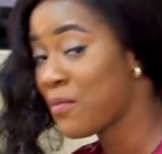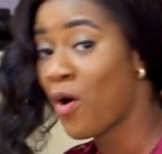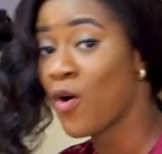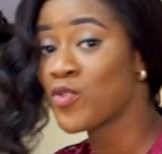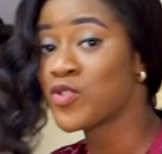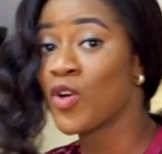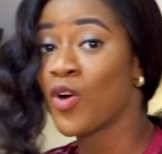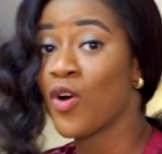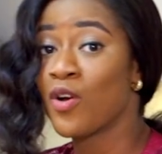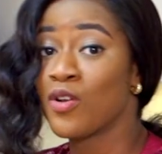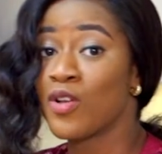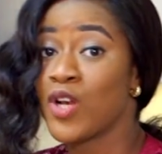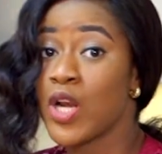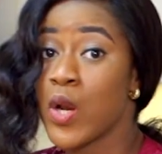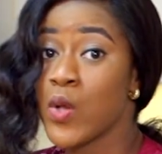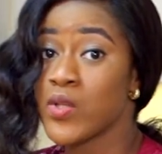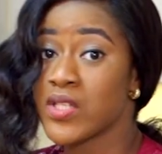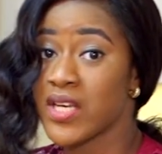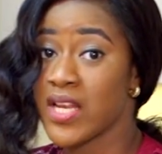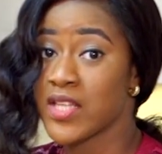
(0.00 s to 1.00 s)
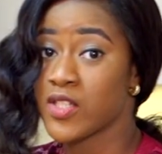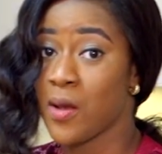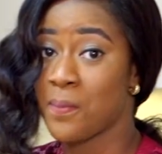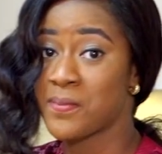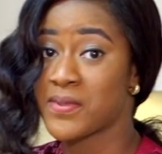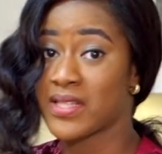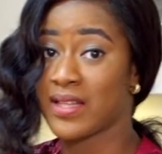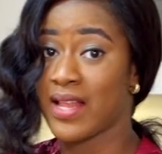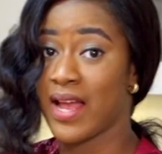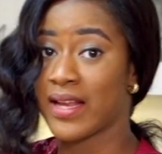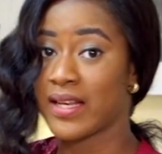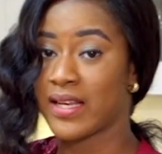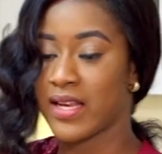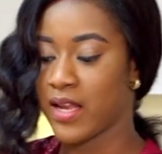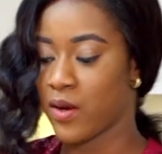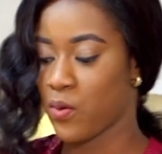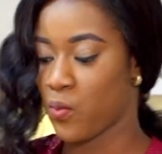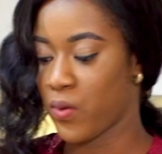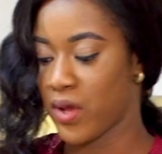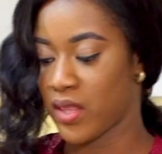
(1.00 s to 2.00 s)
I'm also going to loosen this up
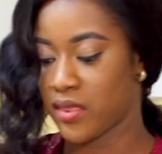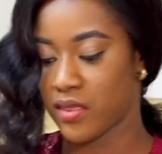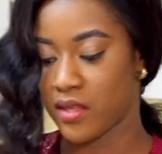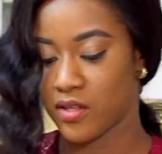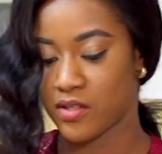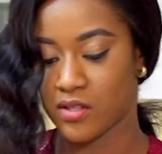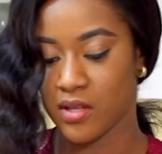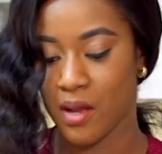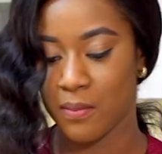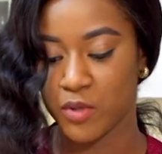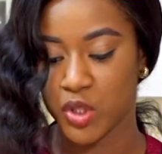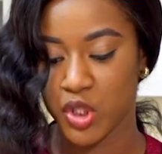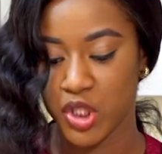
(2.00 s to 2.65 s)
slightly with some